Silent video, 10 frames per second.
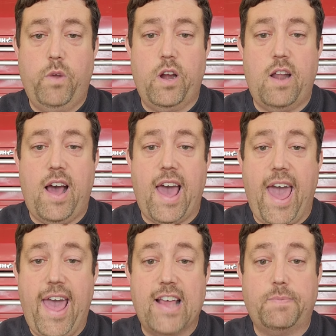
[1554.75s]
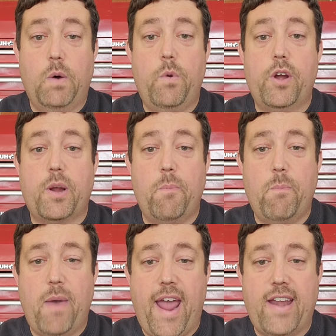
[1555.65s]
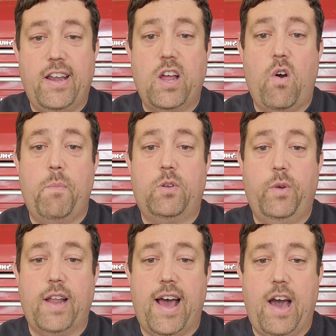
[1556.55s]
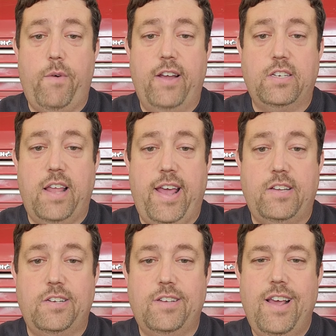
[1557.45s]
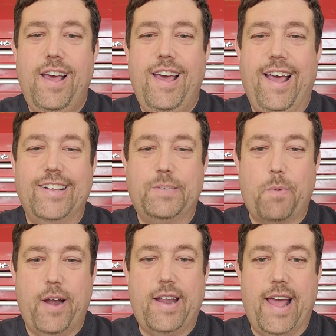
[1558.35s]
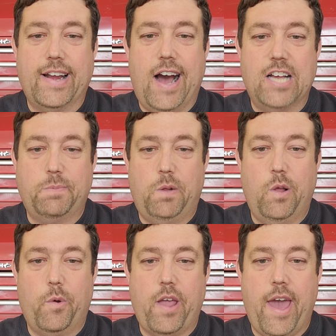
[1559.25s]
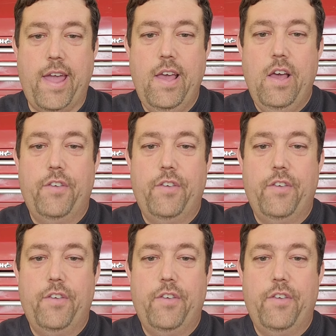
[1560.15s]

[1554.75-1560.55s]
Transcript: We are not asked, but we're commanded to go in between the highways and hedges and spread that gospel, okay?